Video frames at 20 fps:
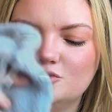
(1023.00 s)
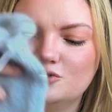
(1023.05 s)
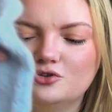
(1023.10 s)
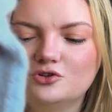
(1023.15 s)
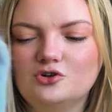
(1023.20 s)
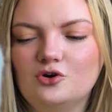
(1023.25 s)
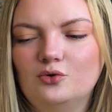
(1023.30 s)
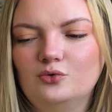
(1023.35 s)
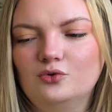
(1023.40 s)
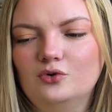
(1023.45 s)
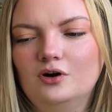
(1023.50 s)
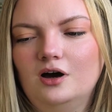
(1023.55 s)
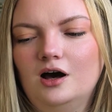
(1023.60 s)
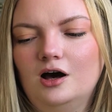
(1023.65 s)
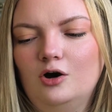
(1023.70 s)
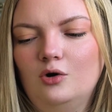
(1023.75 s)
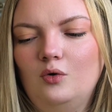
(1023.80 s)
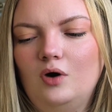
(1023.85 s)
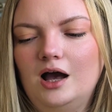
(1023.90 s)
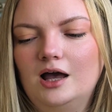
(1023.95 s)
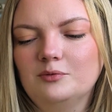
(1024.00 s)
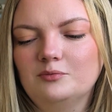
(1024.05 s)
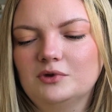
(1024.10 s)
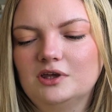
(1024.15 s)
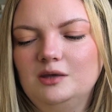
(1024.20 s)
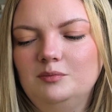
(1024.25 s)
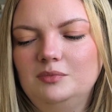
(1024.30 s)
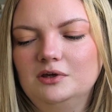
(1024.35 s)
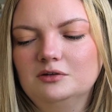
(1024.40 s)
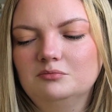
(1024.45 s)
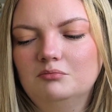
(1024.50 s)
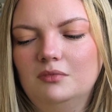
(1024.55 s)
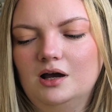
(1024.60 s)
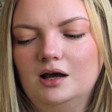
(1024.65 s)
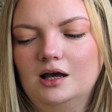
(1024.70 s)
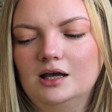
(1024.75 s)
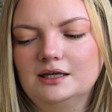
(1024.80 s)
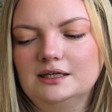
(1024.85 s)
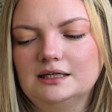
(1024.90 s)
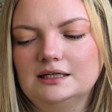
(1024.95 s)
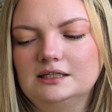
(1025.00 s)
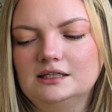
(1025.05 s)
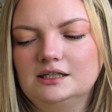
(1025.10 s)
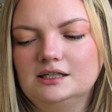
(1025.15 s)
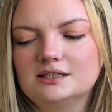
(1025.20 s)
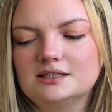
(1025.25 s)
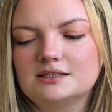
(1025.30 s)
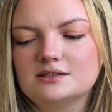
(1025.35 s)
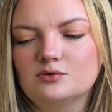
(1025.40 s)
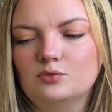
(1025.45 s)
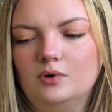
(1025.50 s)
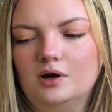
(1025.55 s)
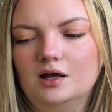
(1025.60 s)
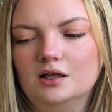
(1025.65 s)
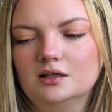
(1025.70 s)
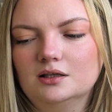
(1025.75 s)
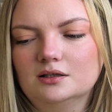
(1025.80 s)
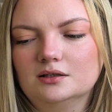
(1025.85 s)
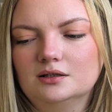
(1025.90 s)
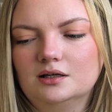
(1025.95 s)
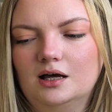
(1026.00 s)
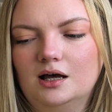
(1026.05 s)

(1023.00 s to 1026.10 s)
to show you how I'm keeping my knits while